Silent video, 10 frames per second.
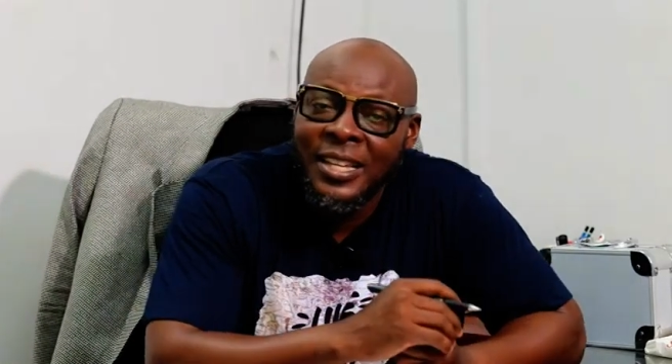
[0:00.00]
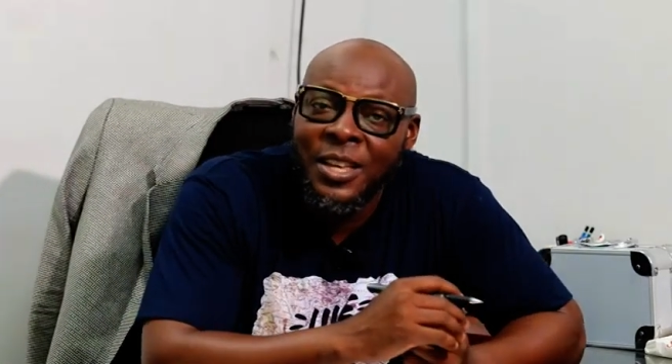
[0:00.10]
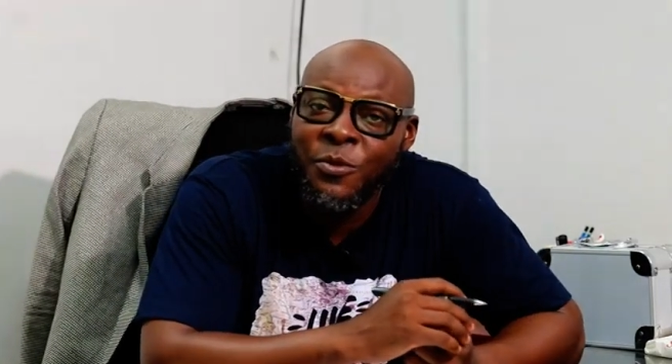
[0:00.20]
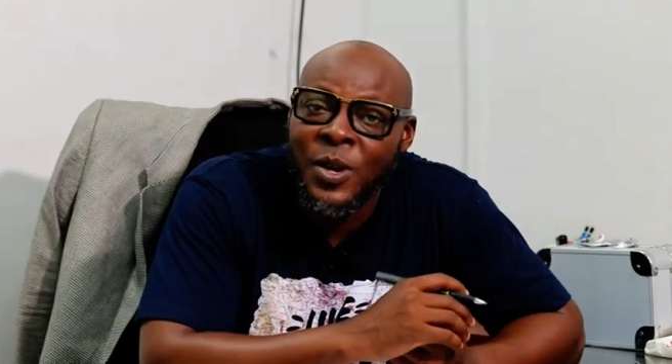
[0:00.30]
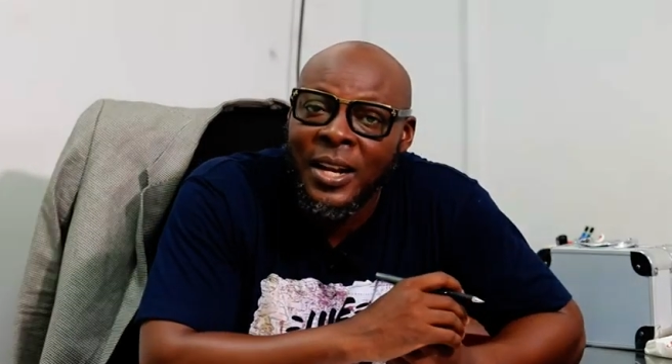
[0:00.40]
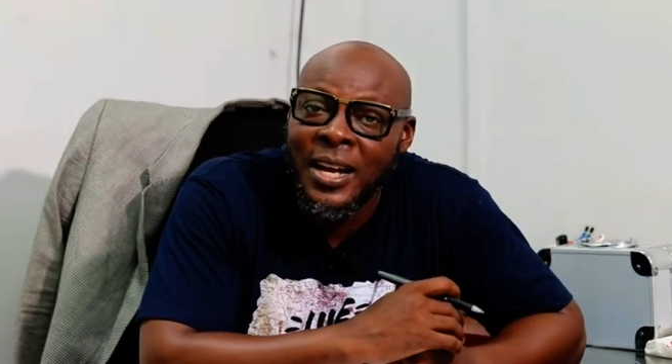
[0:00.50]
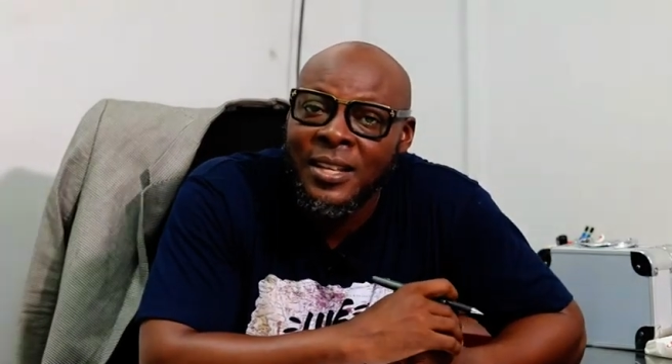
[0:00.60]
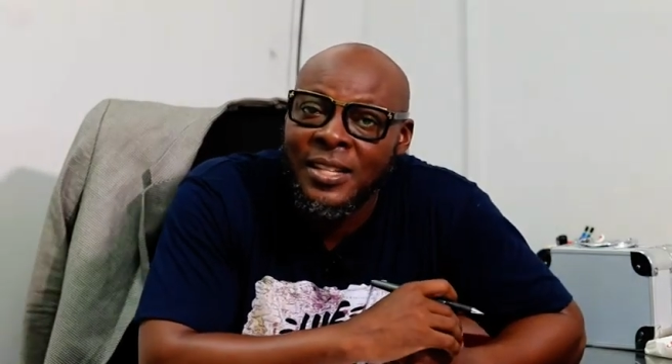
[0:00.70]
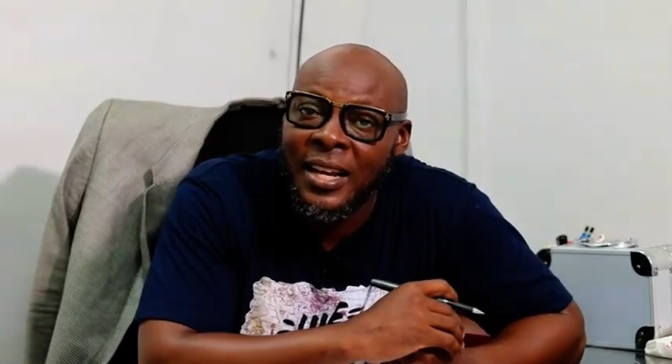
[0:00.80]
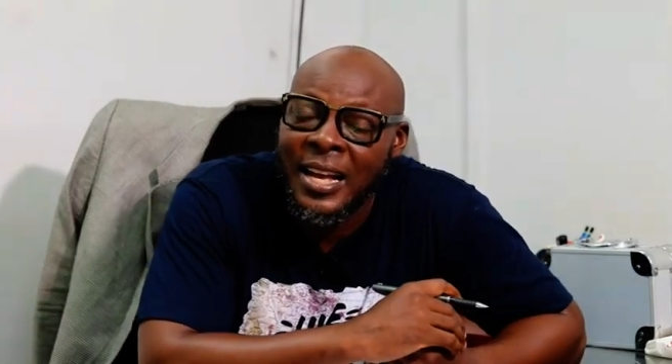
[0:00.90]
give you an
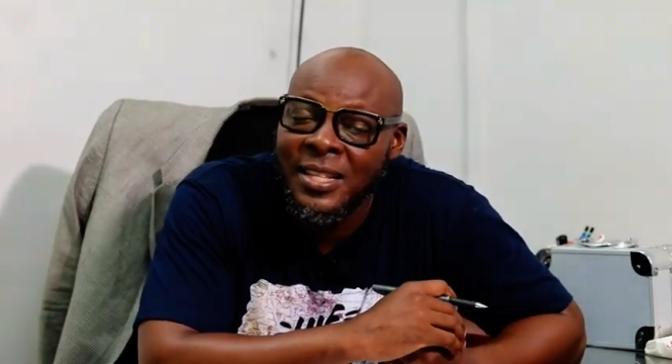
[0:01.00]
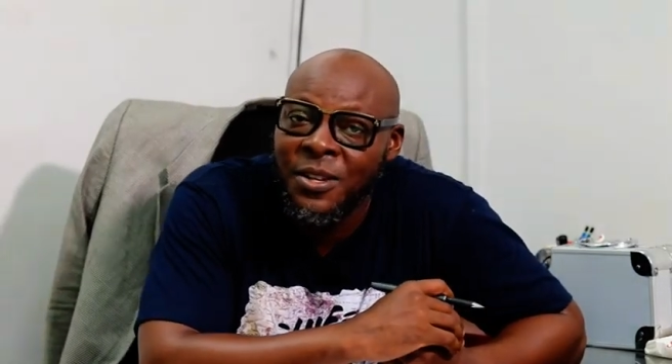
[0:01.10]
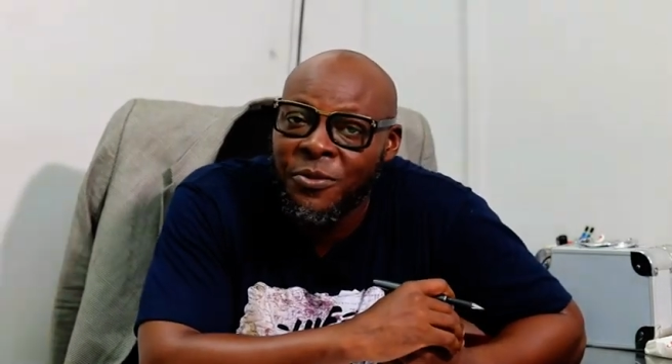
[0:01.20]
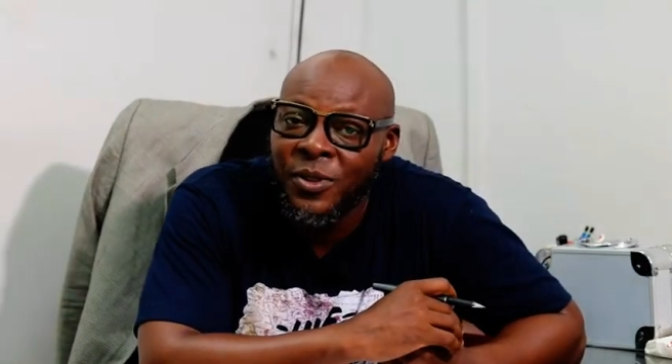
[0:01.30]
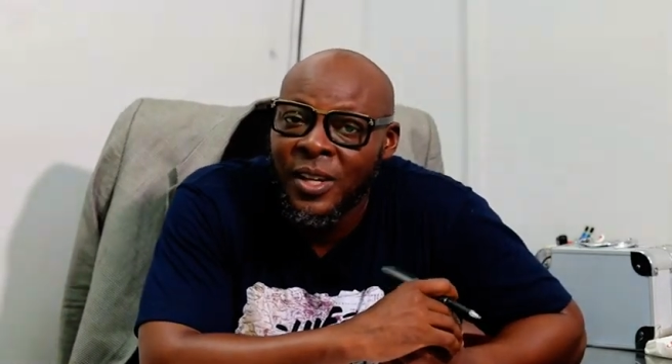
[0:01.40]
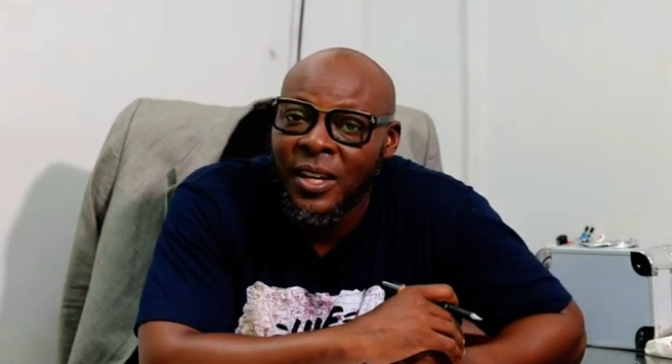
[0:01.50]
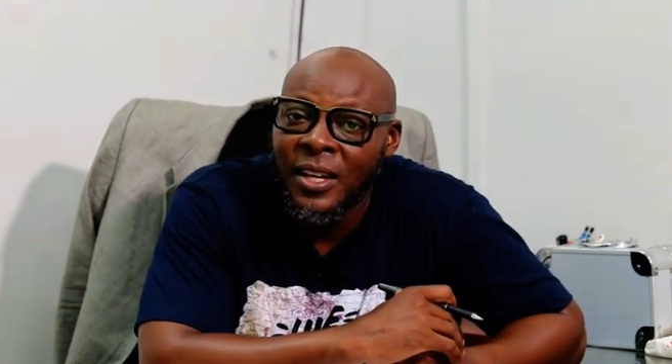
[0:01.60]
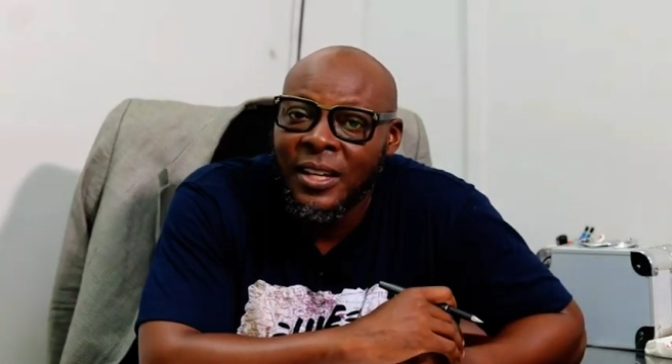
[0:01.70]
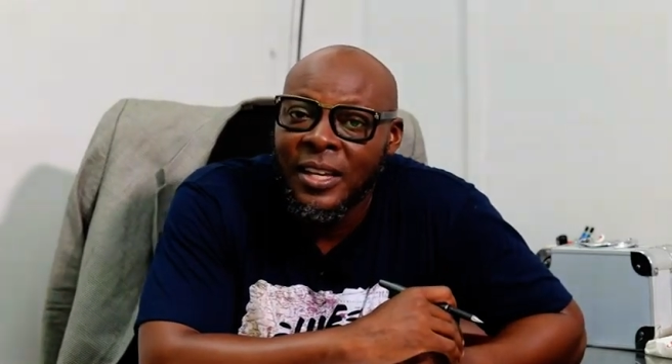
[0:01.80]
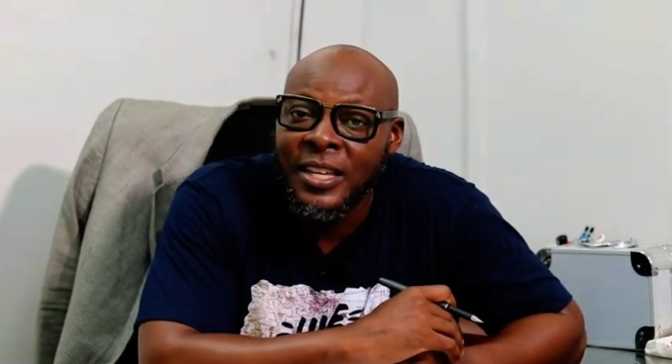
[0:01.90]
answer as if
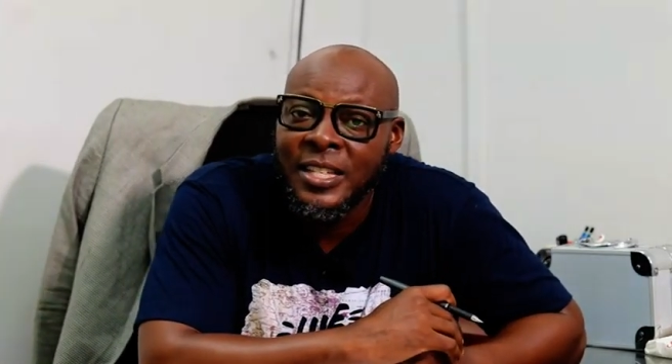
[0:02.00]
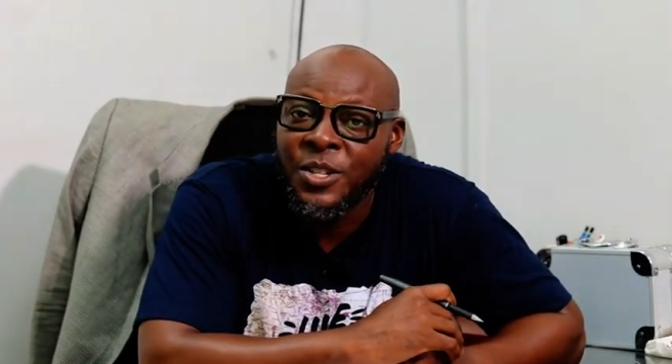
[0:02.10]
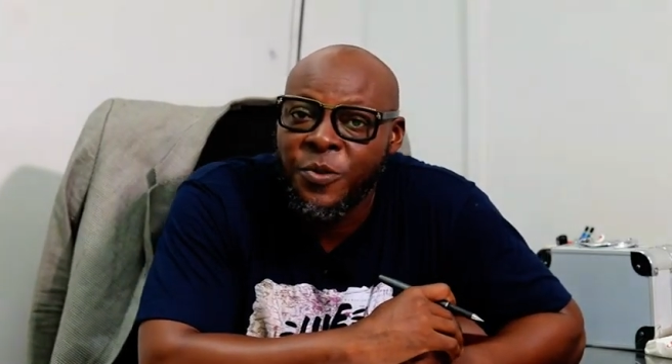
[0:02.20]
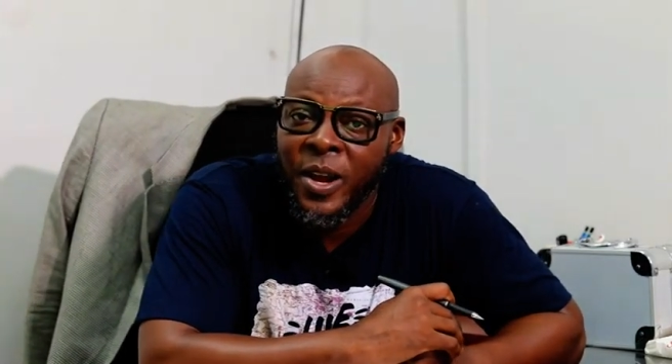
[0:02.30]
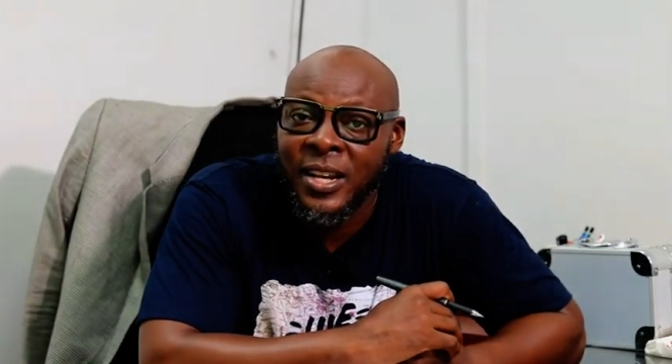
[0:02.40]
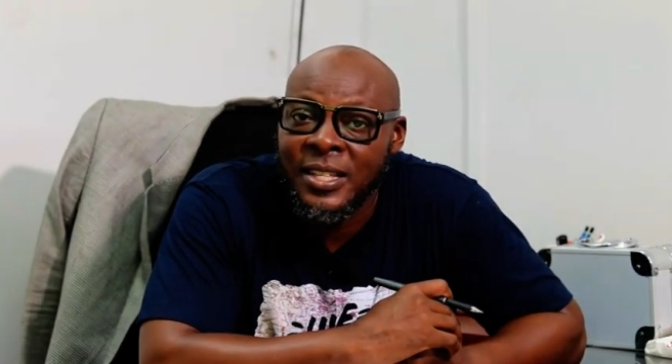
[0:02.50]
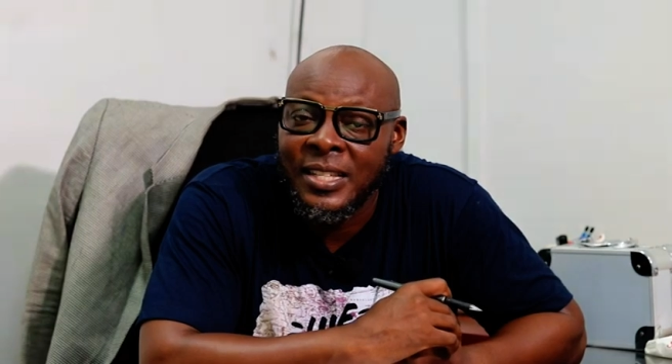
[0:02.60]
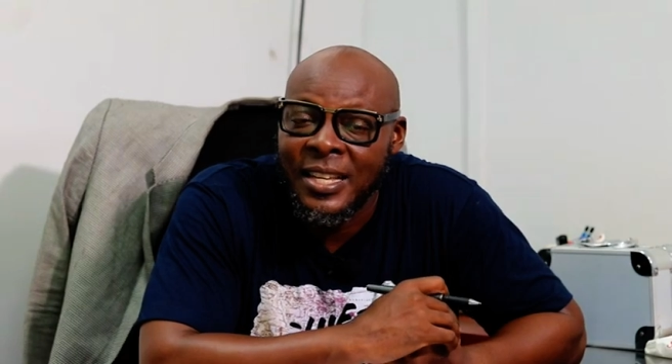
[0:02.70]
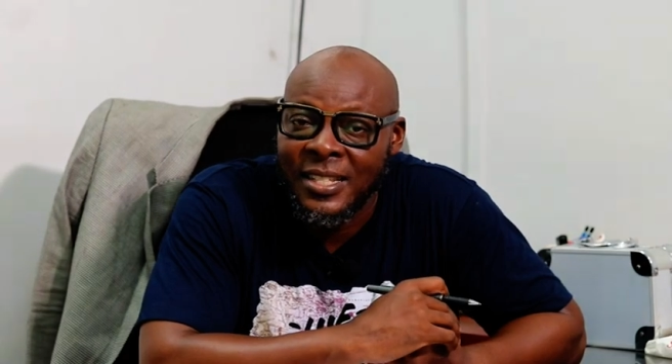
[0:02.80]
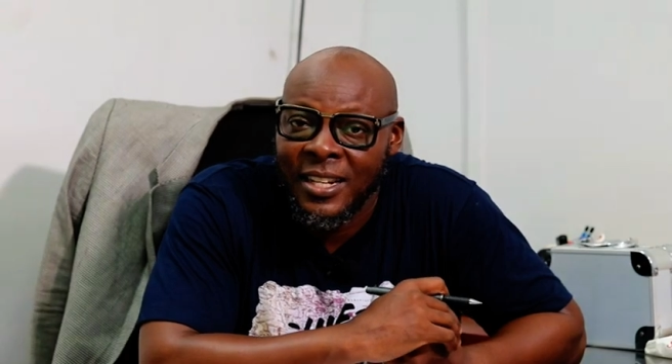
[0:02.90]
he just read it
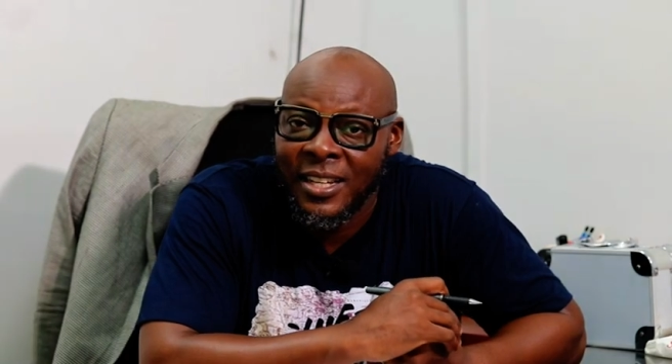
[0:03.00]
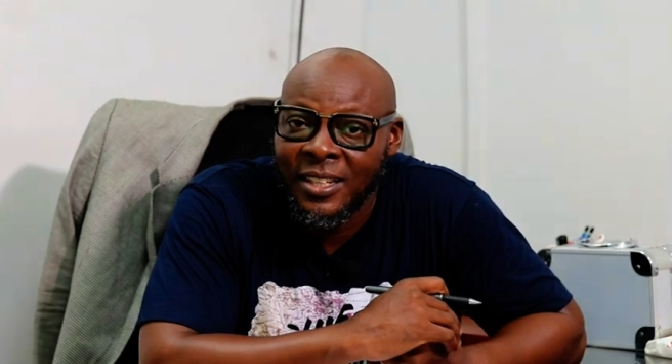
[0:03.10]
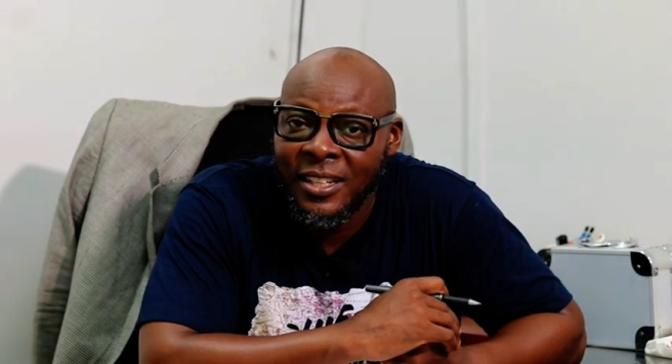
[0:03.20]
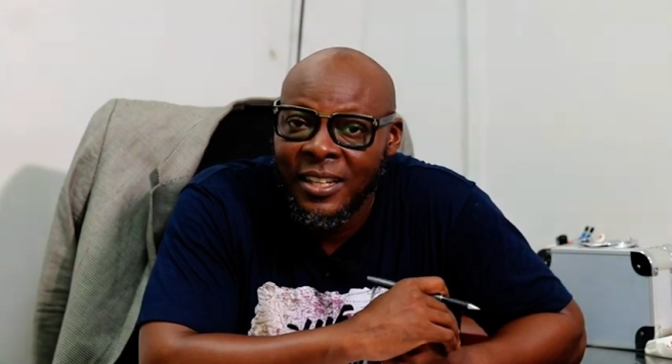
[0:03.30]
yesterday.